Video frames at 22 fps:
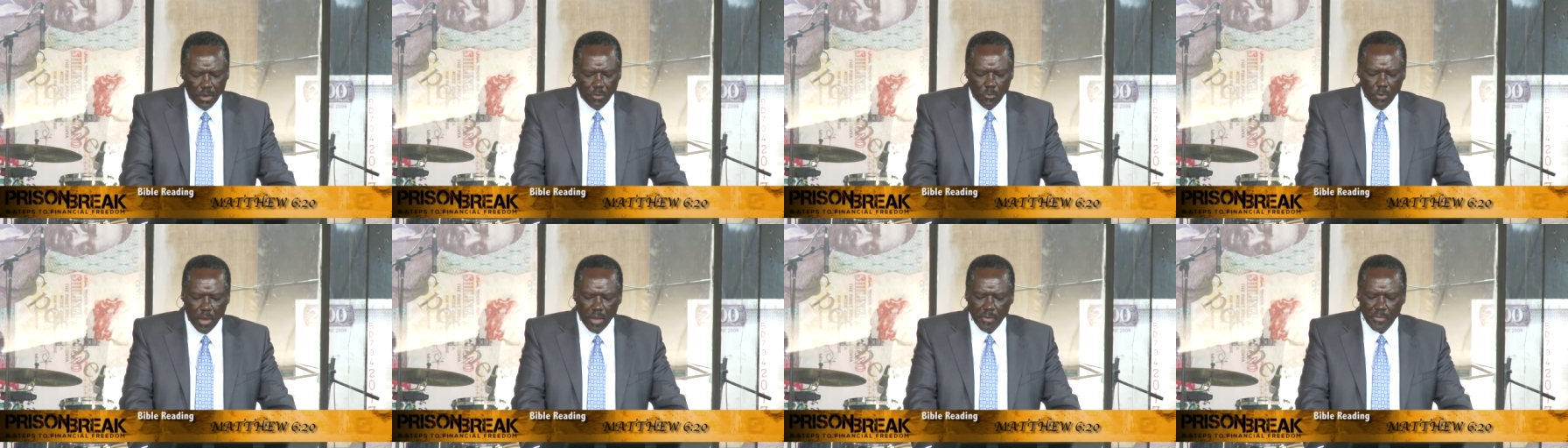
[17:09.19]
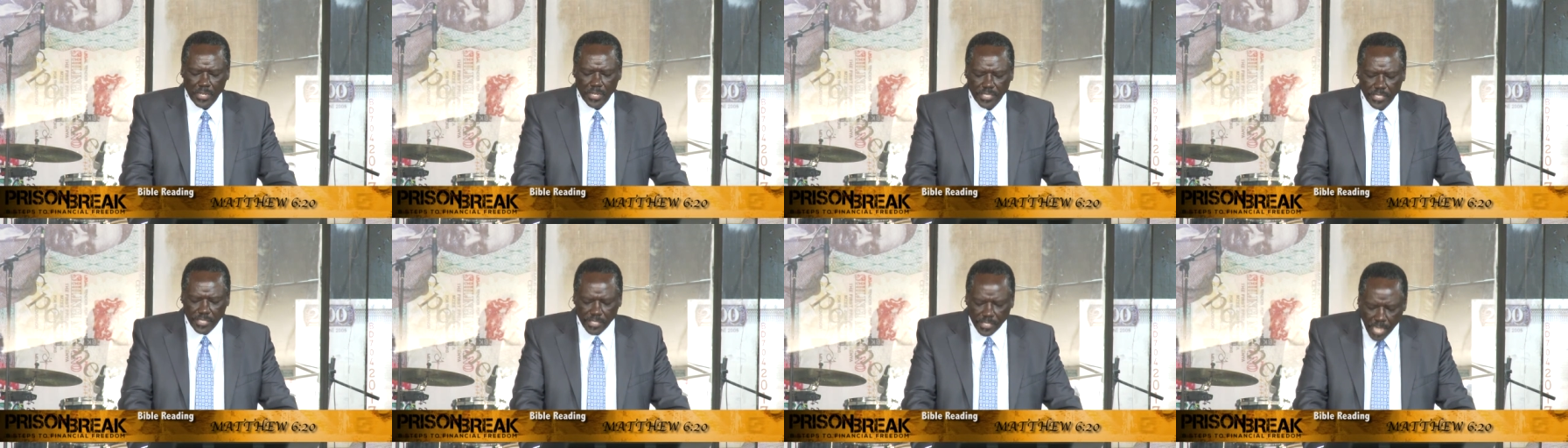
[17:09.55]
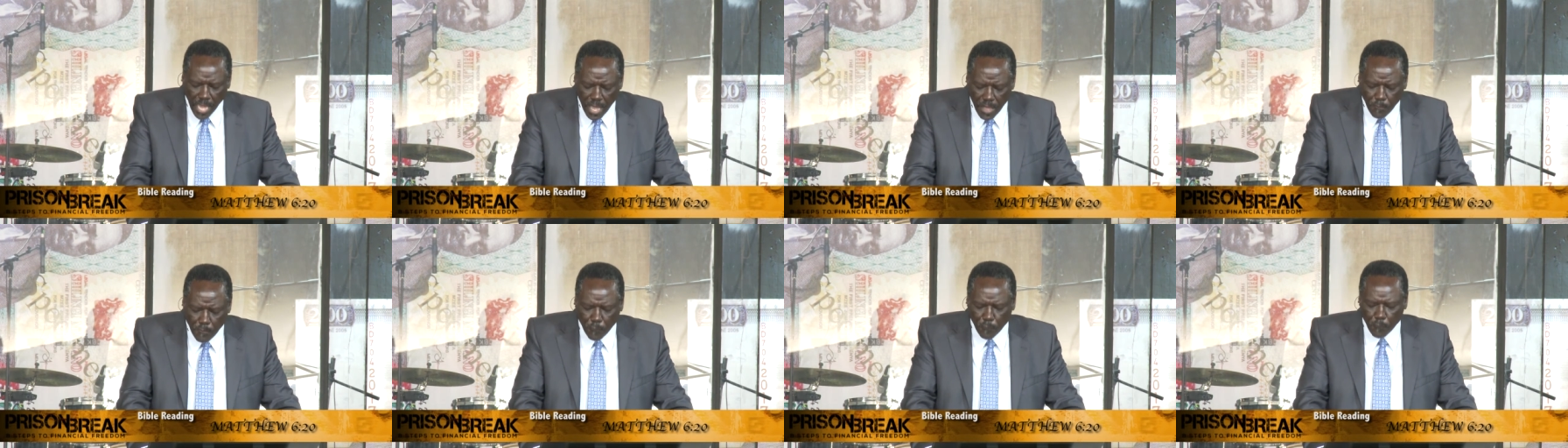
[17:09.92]
where it's
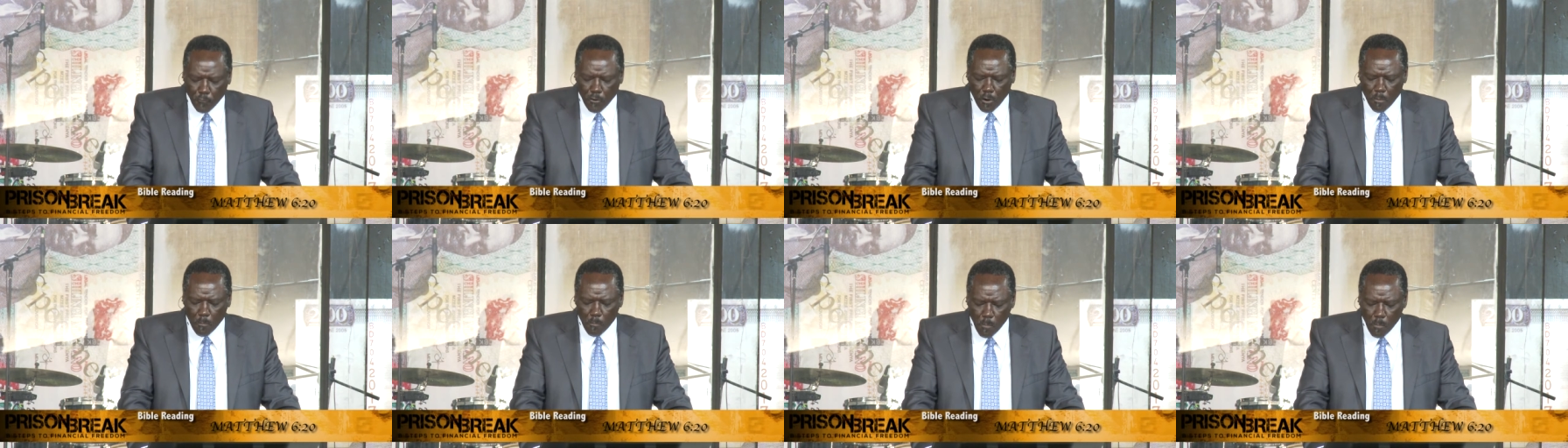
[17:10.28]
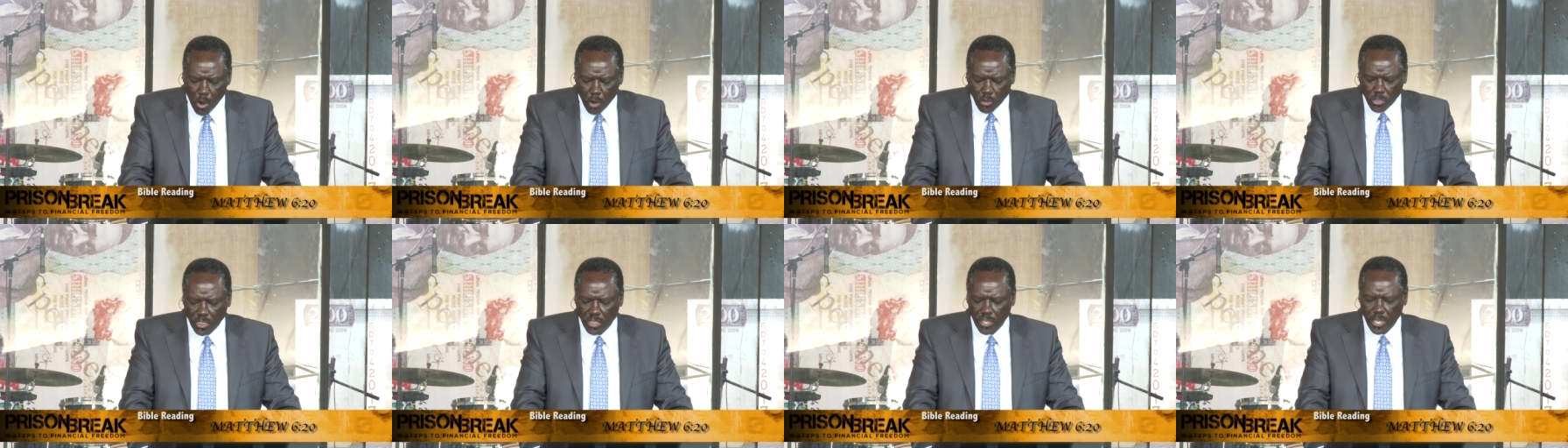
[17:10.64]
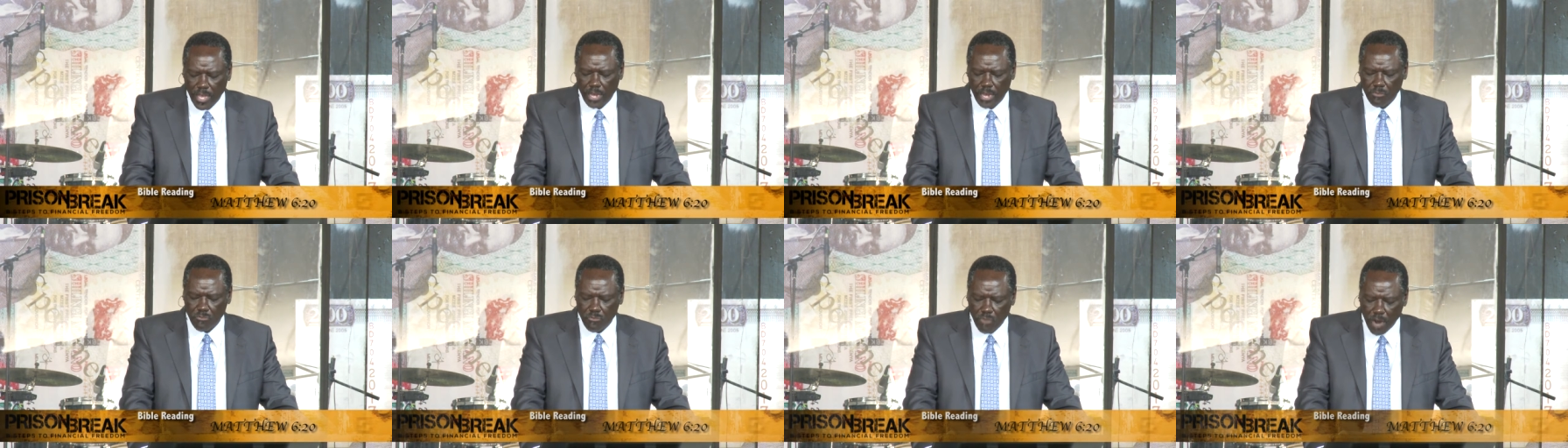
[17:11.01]
safe from moth
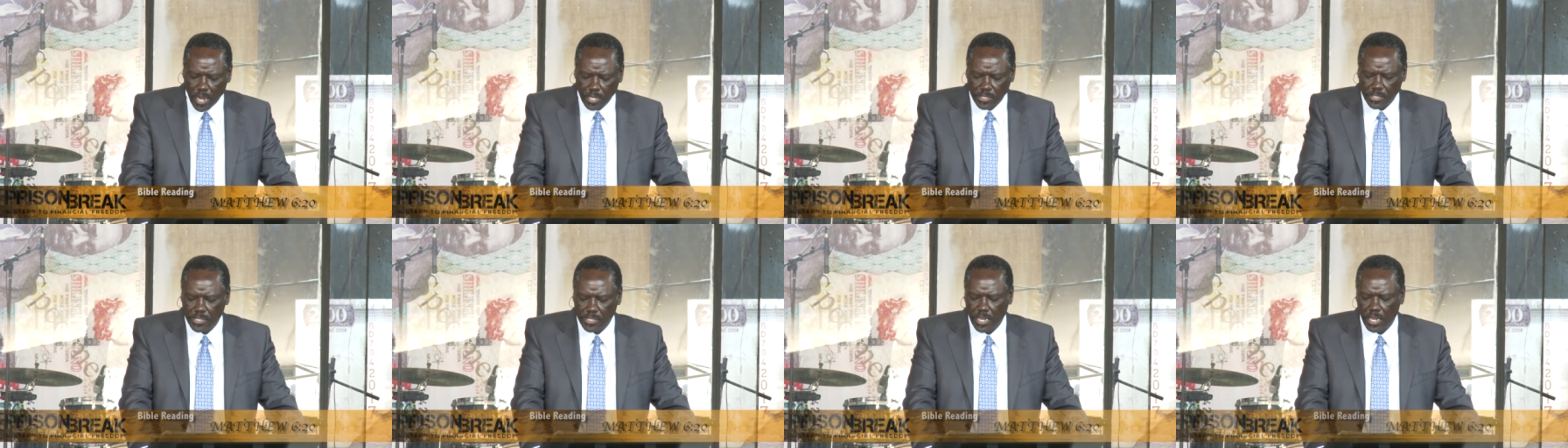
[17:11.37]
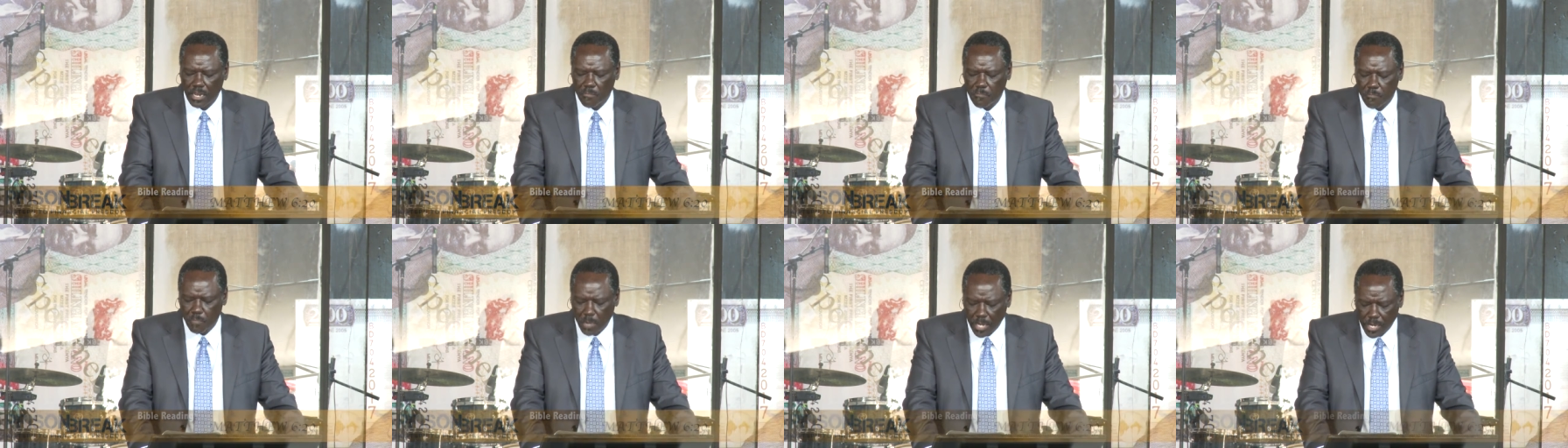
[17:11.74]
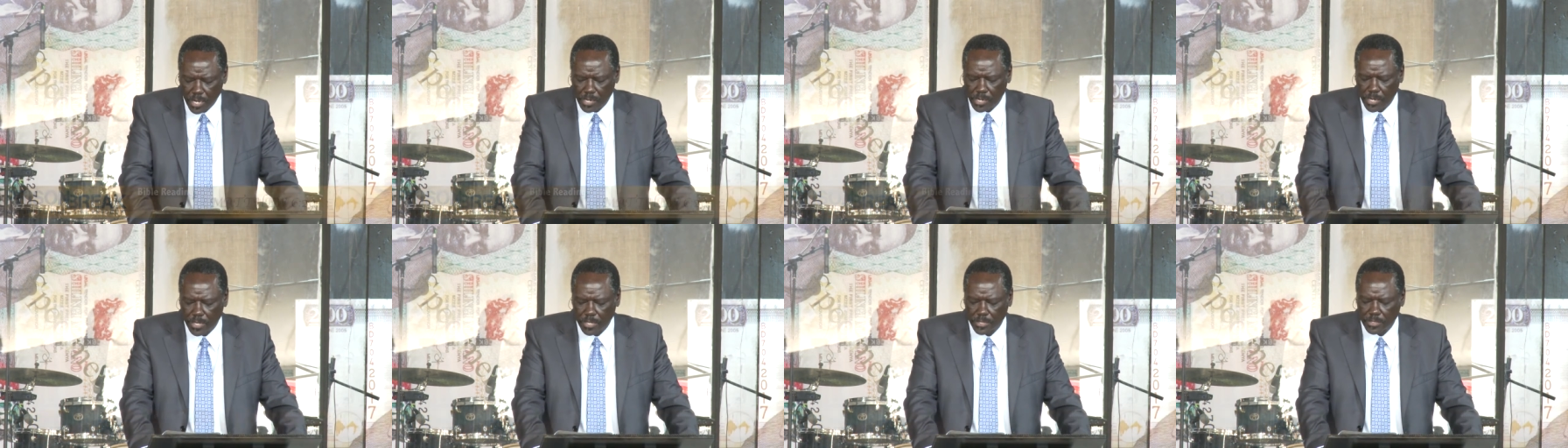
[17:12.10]
and rust and
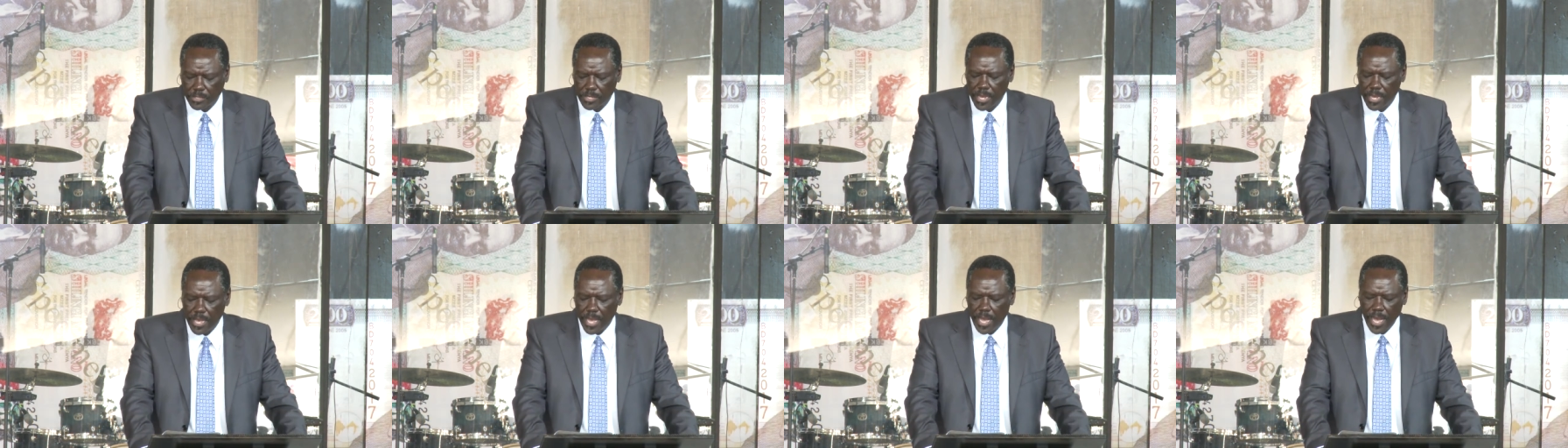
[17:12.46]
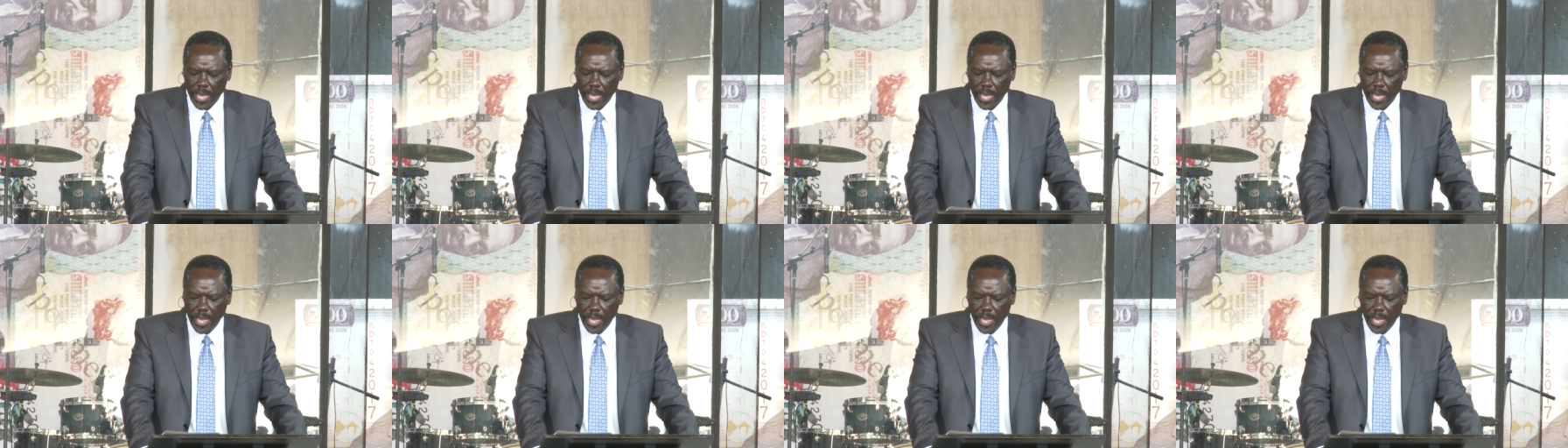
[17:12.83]
burglars,